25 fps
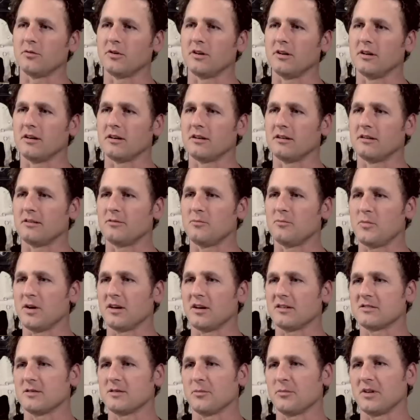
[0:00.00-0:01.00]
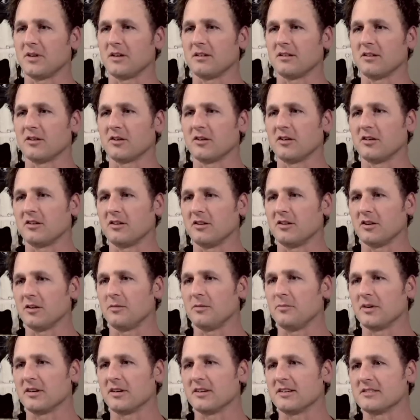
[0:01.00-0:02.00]
where you can make something look
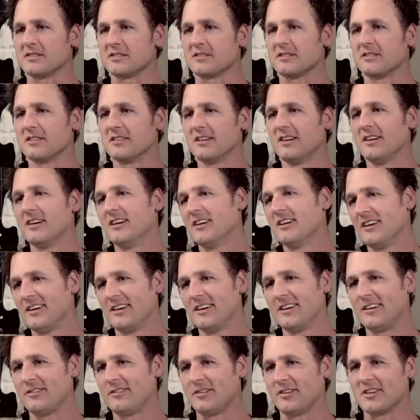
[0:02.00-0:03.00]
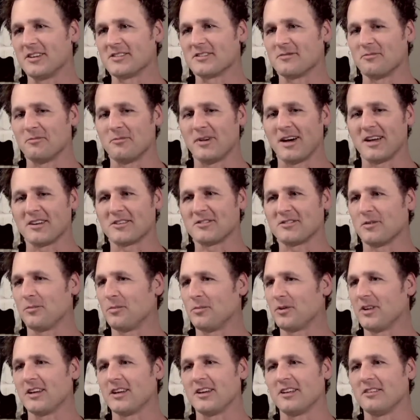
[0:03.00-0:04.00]
good, because if it doesn't match the
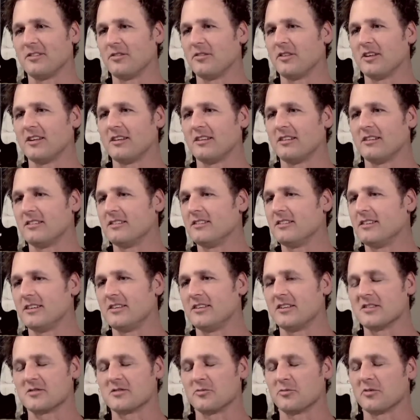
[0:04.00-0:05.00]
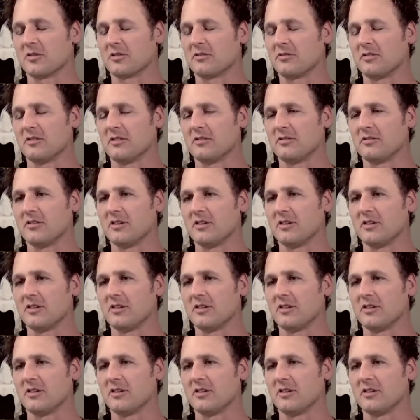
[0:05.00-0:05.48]
plate, then it doesn't work for the